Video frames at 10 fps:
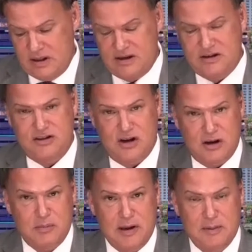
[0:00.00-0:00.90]
these
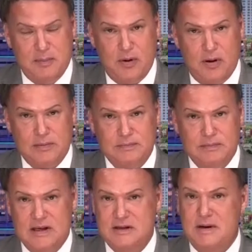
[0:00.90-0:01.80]
young people,
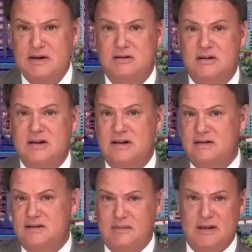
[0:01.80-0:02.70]
especially in
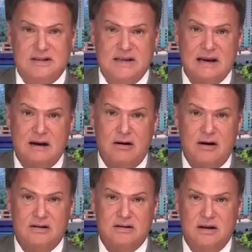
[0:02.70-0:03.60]
some of the tech
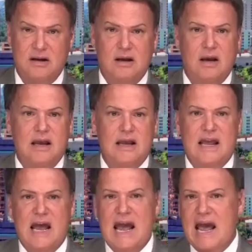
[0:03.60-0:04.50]
areas,
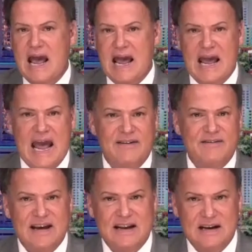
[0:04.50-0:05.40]
have
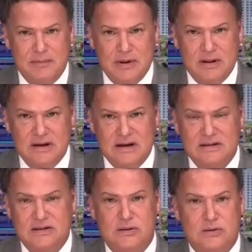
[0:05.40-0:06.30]
an ability
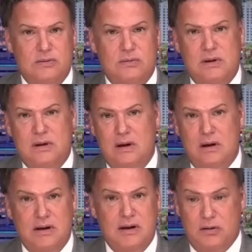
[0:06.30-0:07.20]
to,
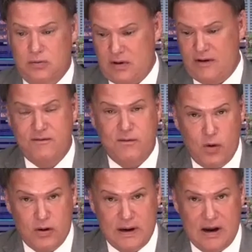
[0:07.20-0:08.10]

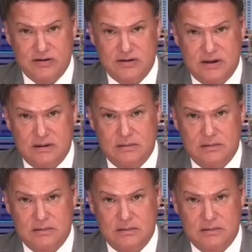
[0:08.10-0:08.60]
afford housing.